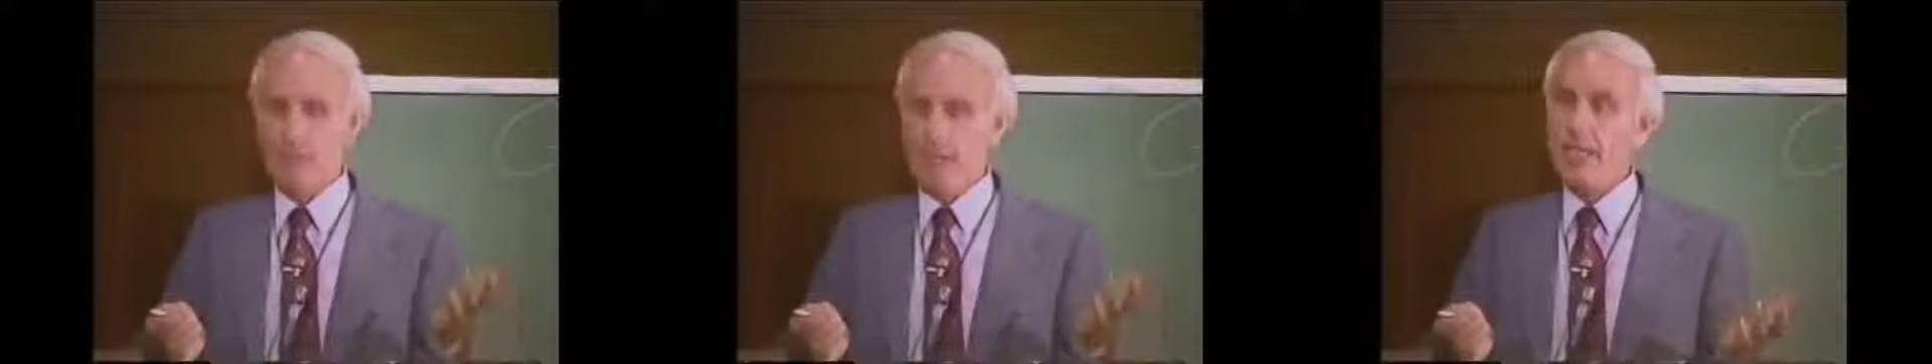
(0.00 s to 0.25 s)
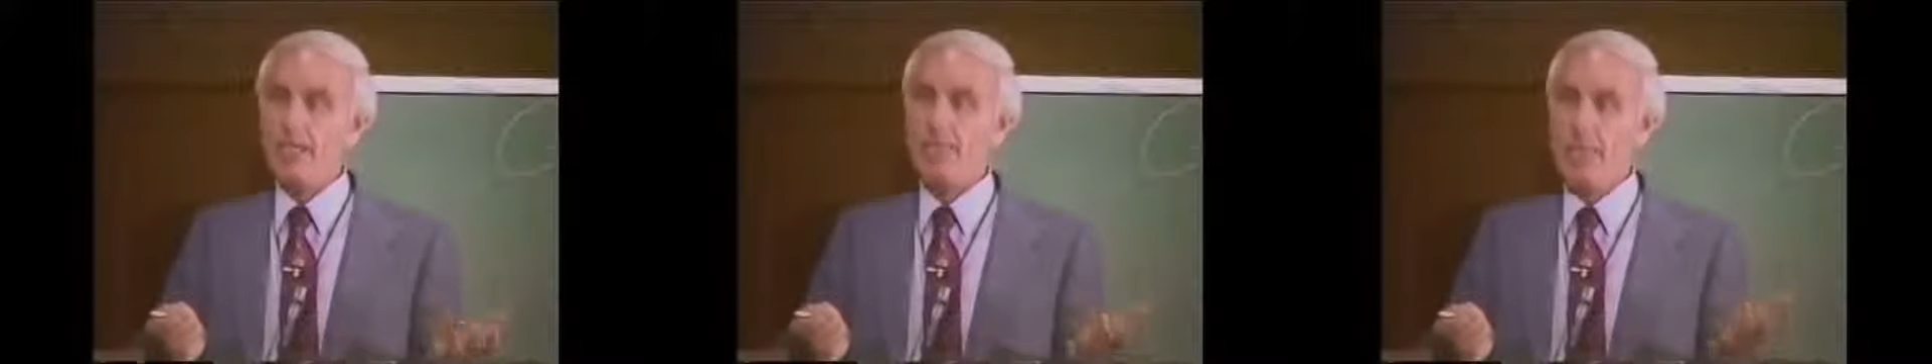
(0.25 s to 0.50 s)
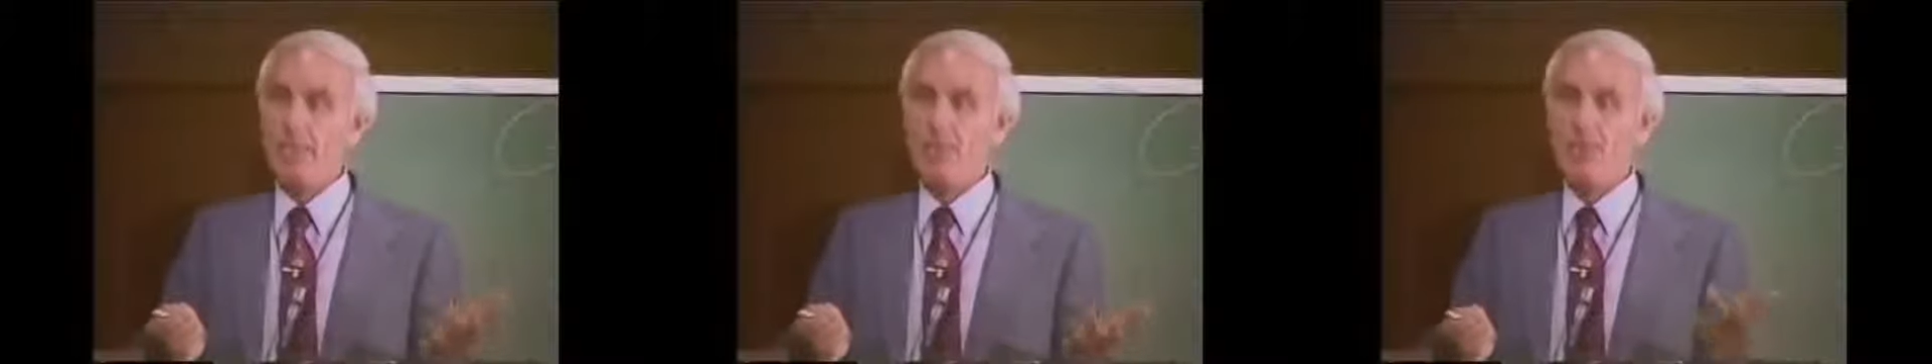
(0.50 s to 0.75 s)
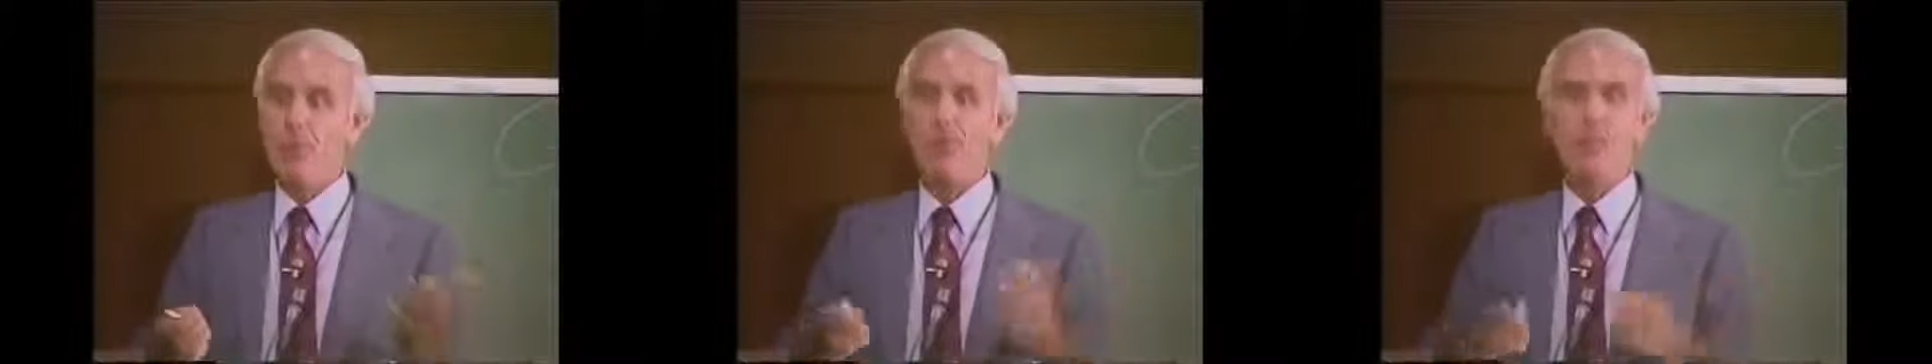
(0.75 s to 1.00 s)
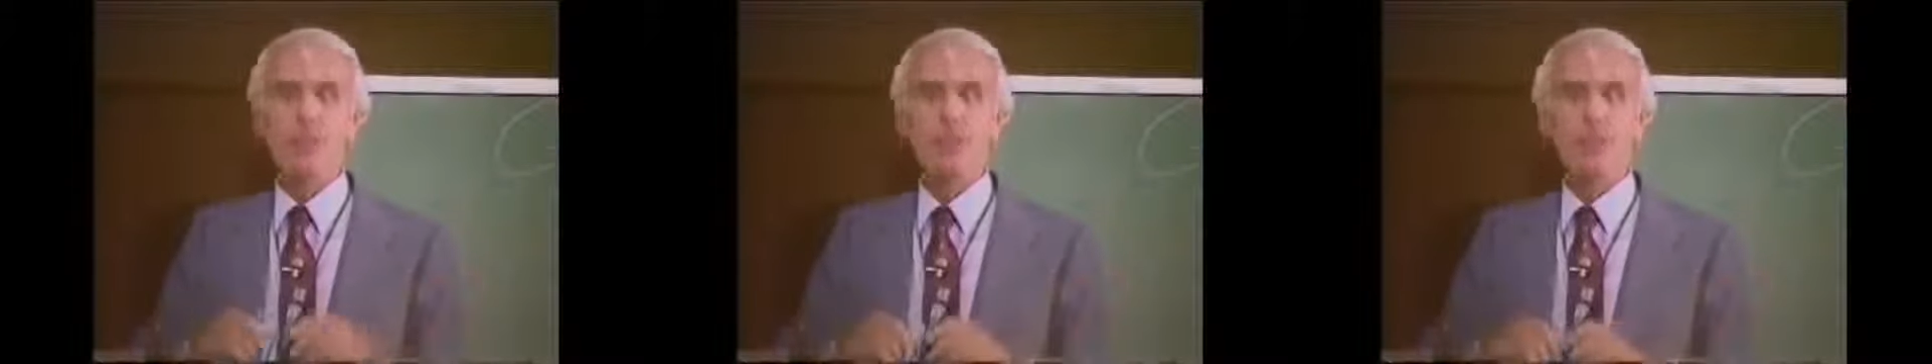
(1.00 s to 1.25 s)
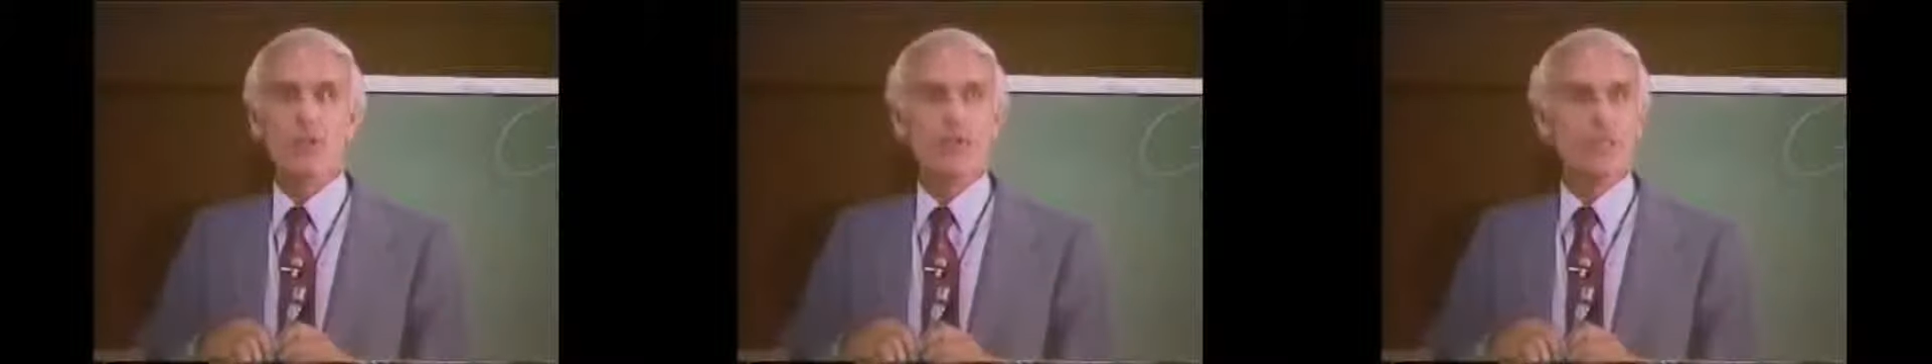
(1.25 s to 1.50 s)
That's probably why the
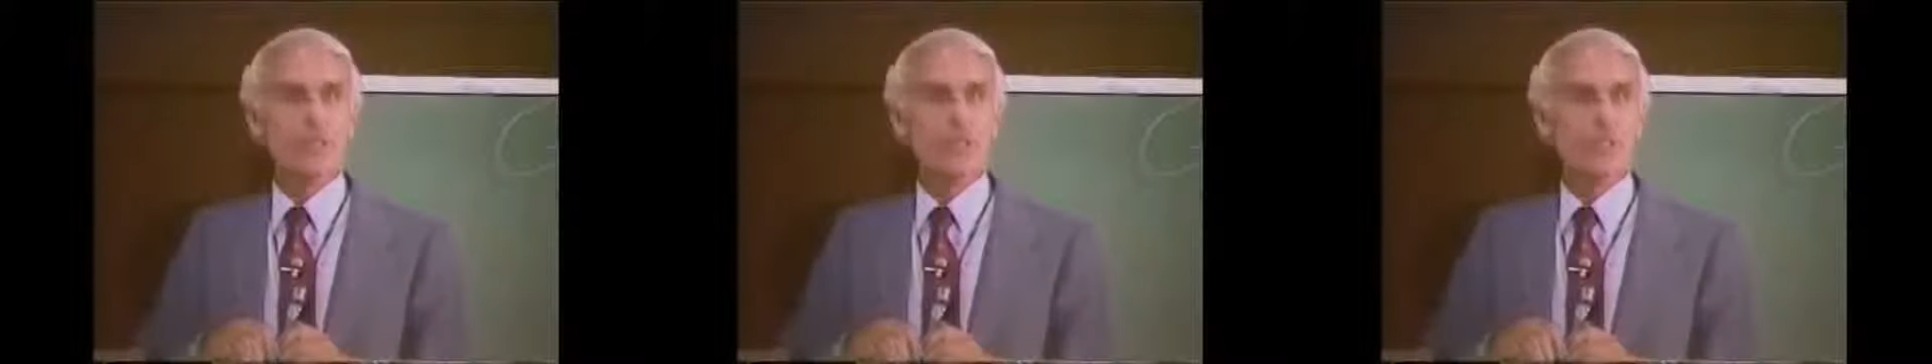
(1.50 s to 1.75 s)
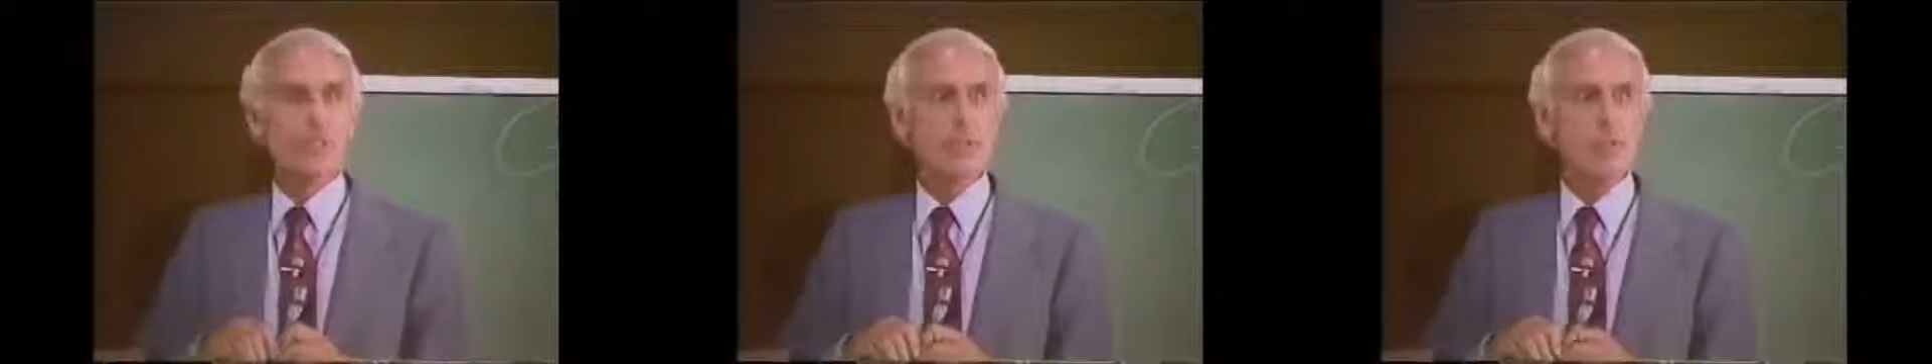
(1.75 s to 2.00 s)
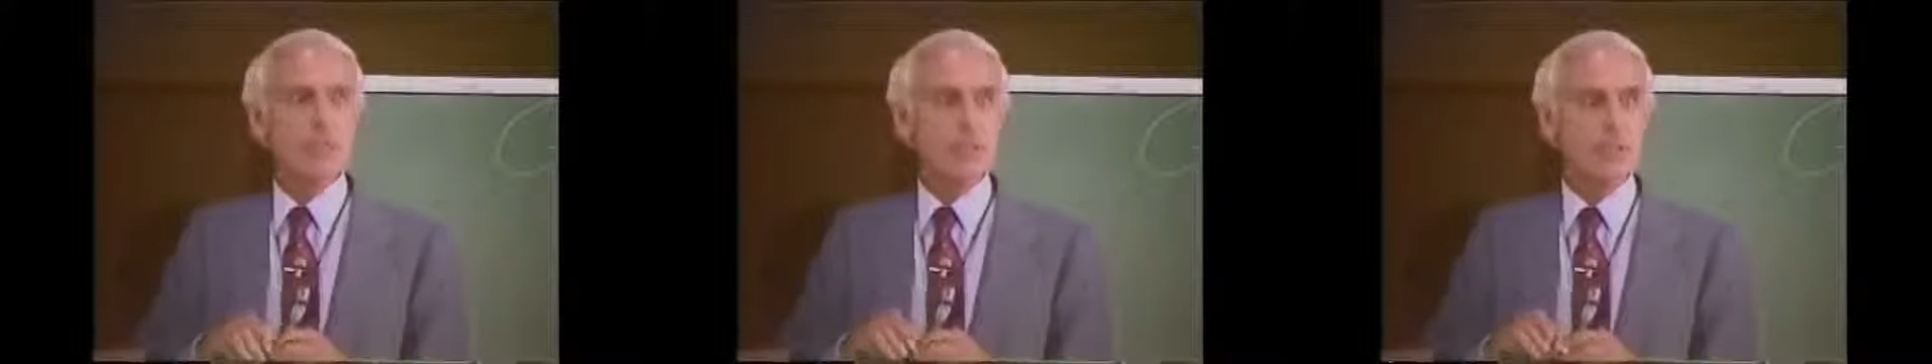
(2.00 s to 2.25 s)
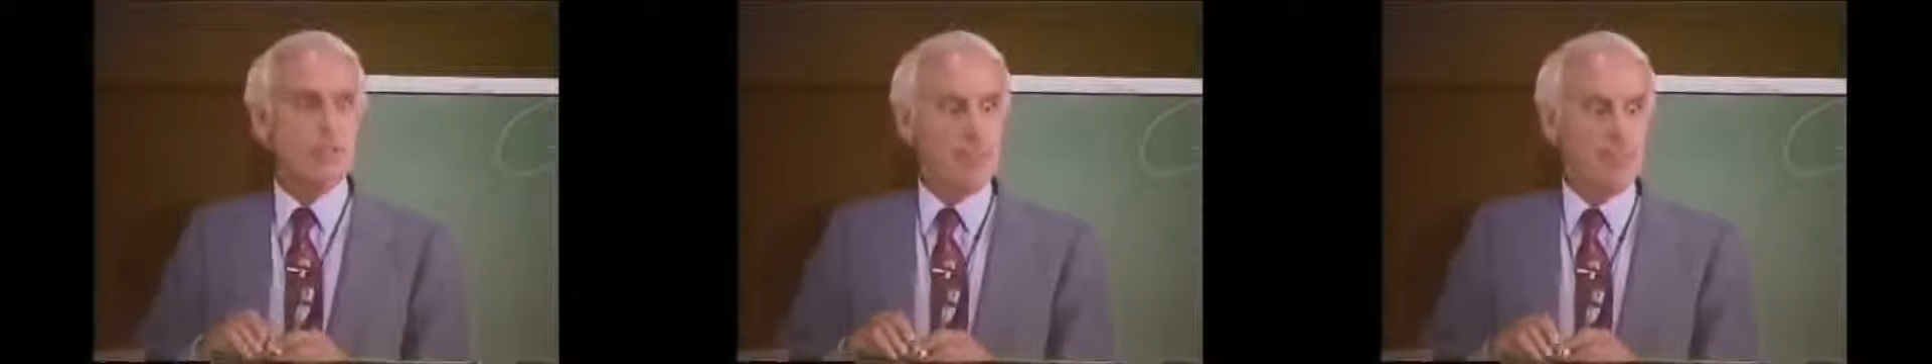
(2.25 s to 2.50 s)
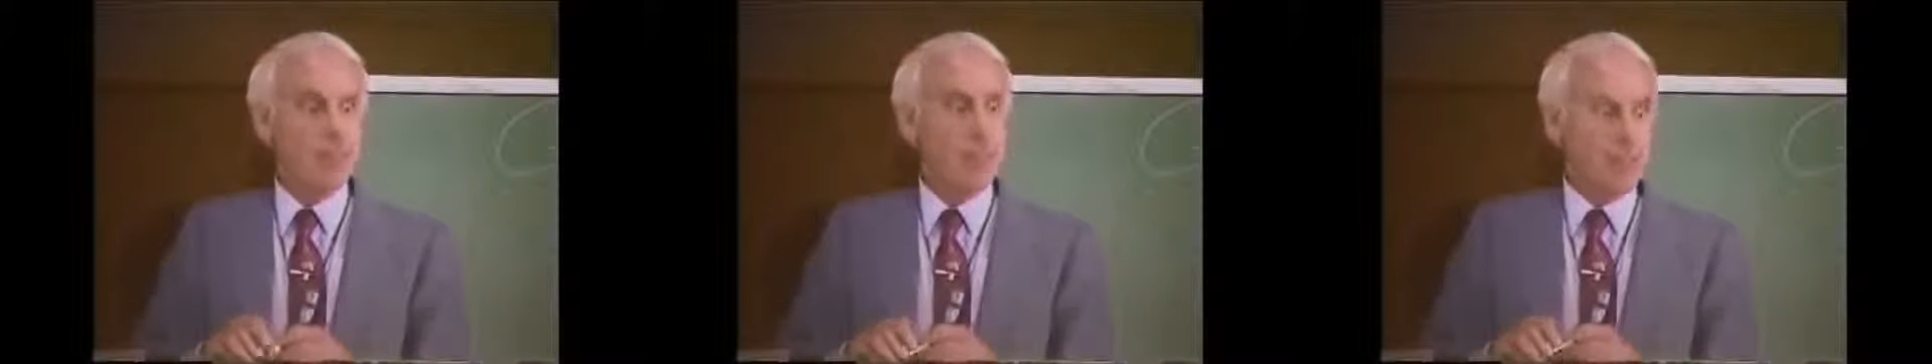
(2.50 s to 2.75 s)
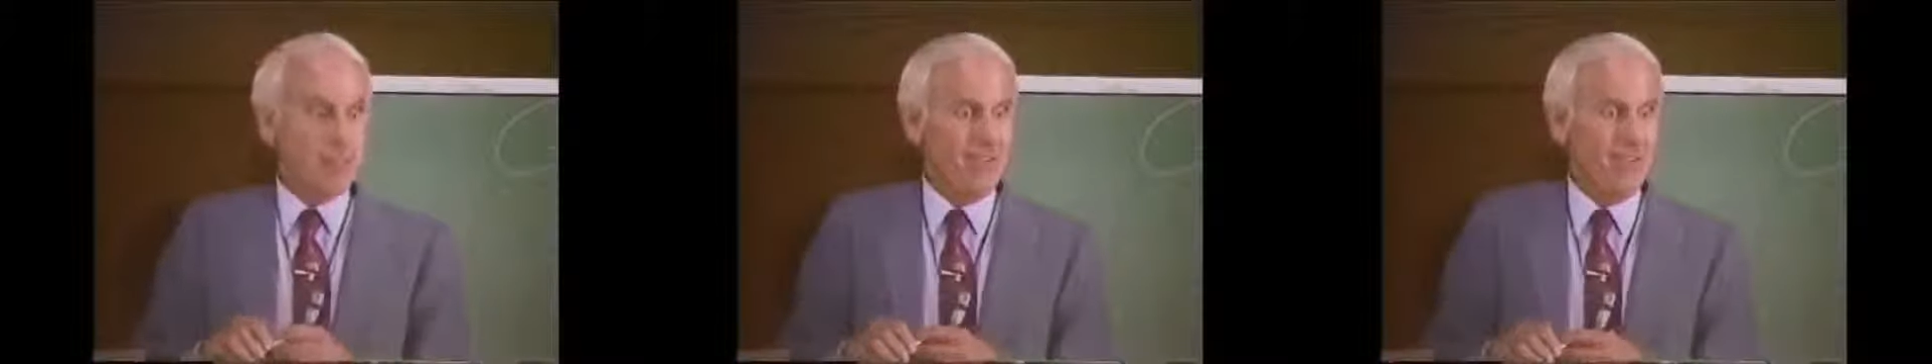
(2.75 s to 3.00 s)
good Lord sees to it they don't get their
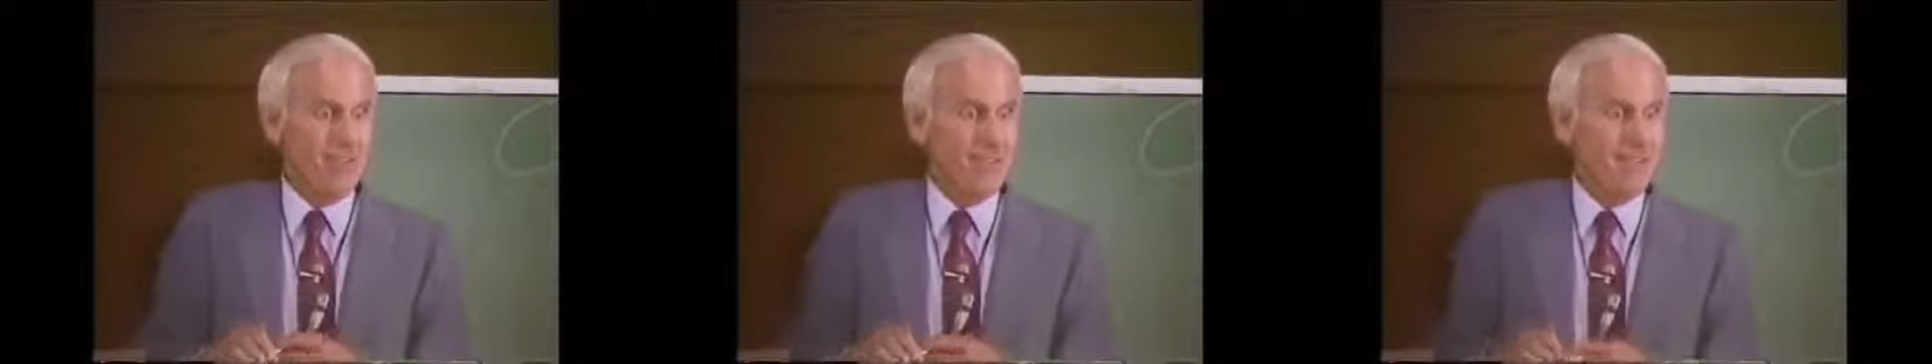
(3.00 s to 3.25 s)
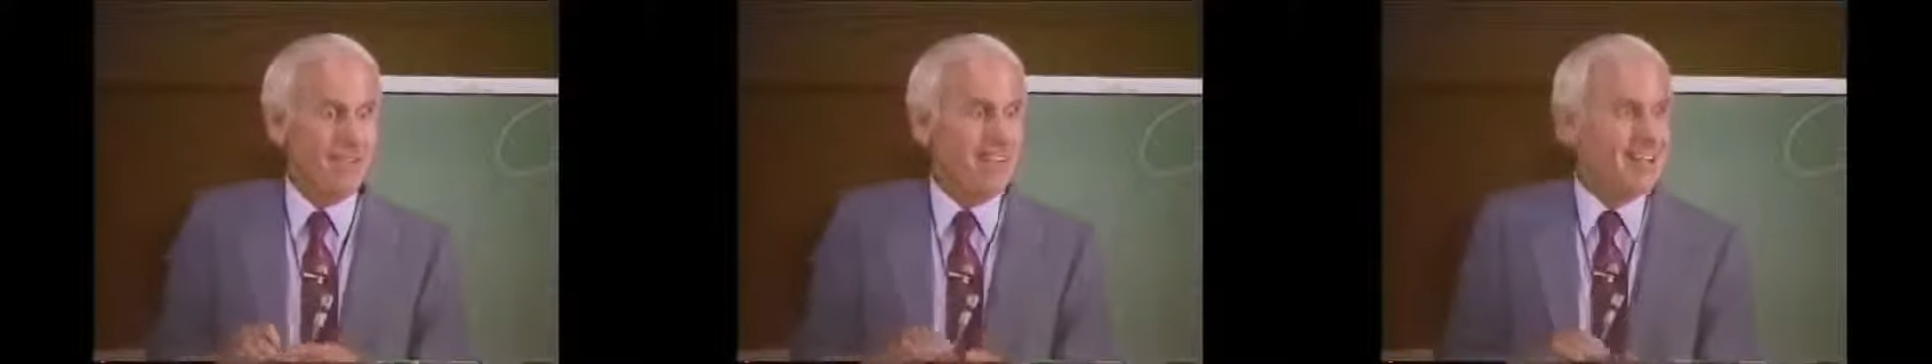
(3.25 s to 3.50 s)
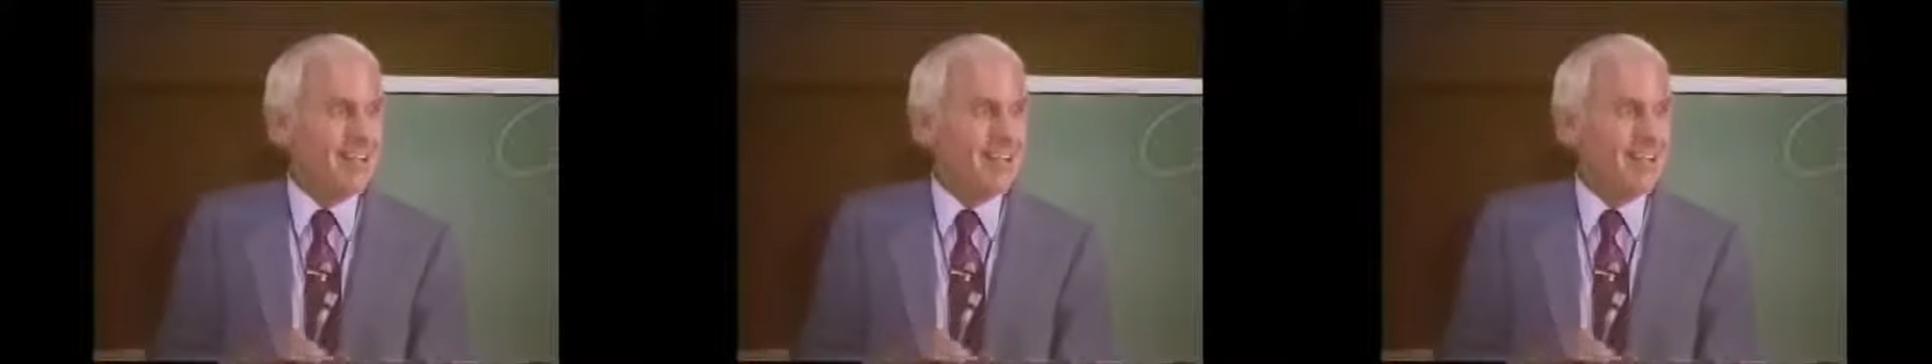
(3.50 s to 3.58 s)
million, right?